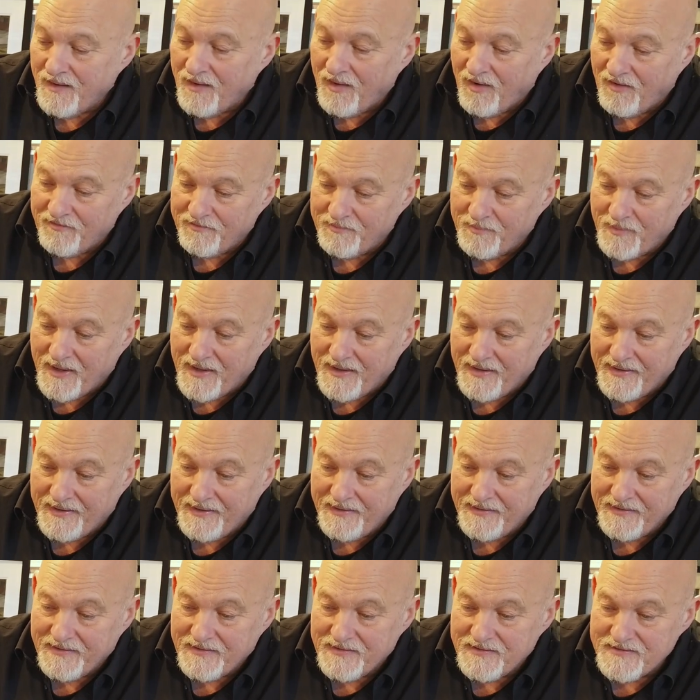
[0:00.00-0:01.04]
of
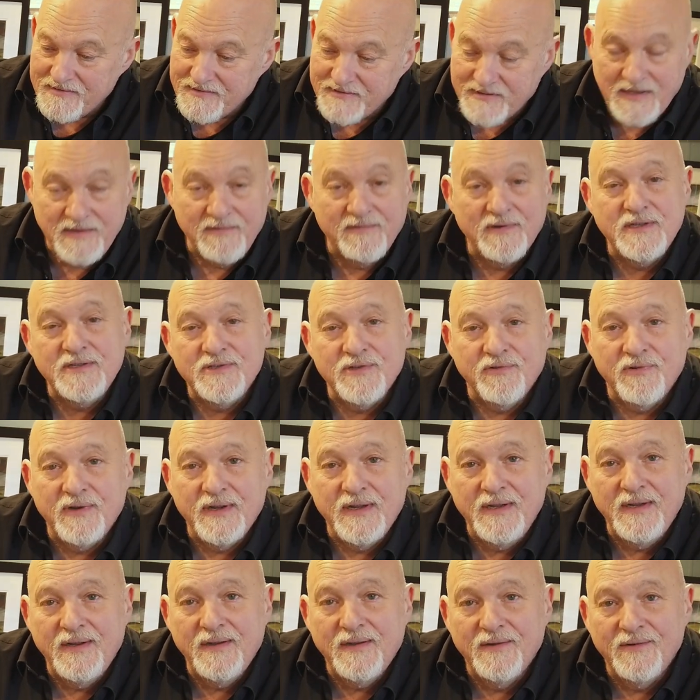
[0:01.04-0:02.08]
my series
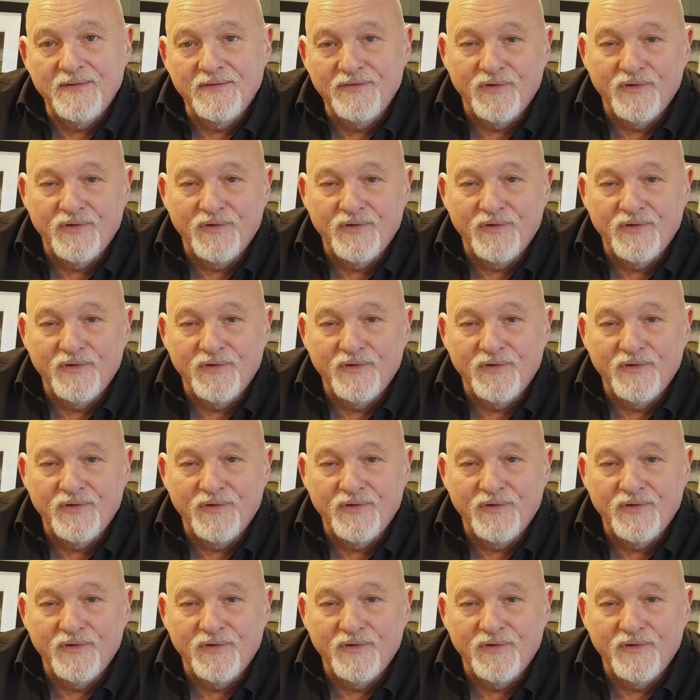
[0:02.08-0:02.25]
3,